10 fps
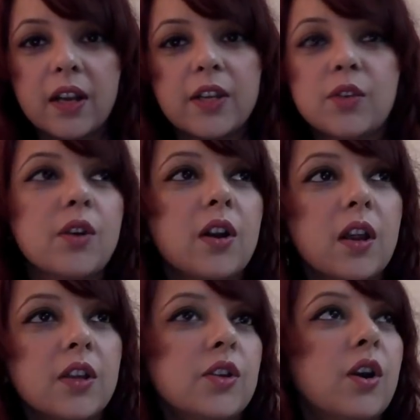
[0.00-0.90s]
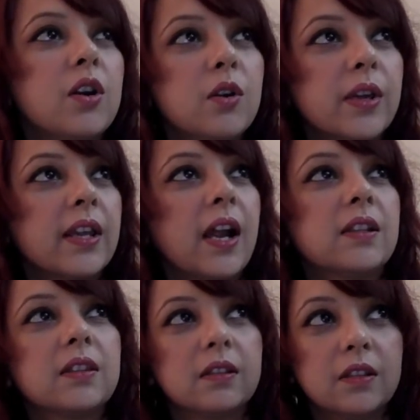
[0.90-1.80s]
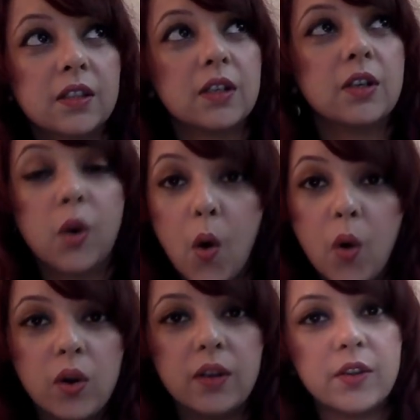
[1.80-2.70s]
like you're not looking at the goal.